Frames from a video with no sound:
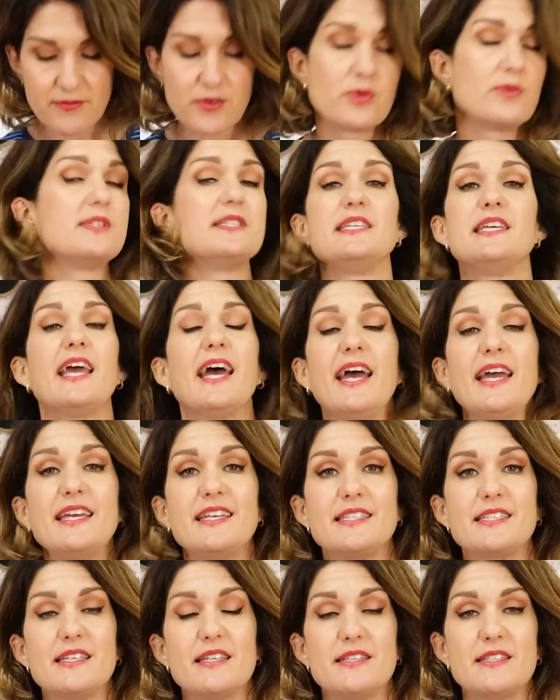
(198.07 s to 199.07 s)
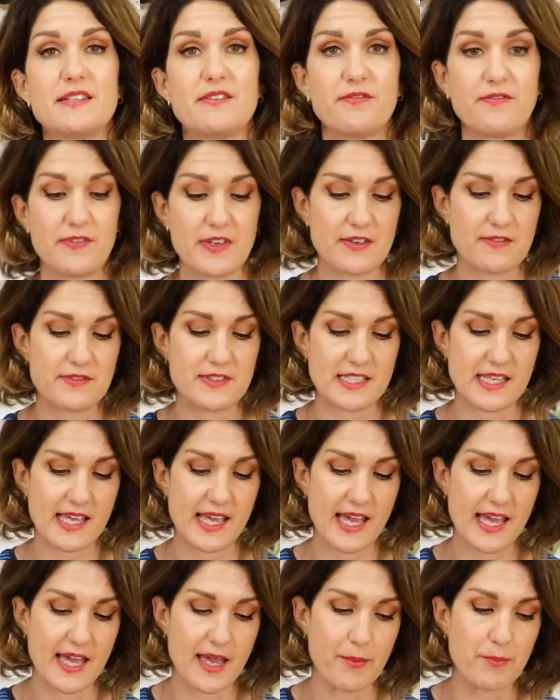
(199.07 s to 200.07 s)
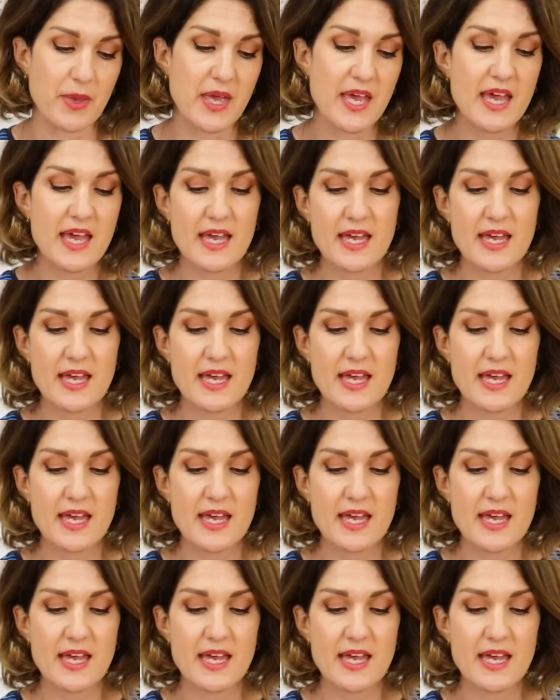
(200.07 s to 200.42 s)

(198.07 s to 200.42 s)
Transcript: 48 to 50 hip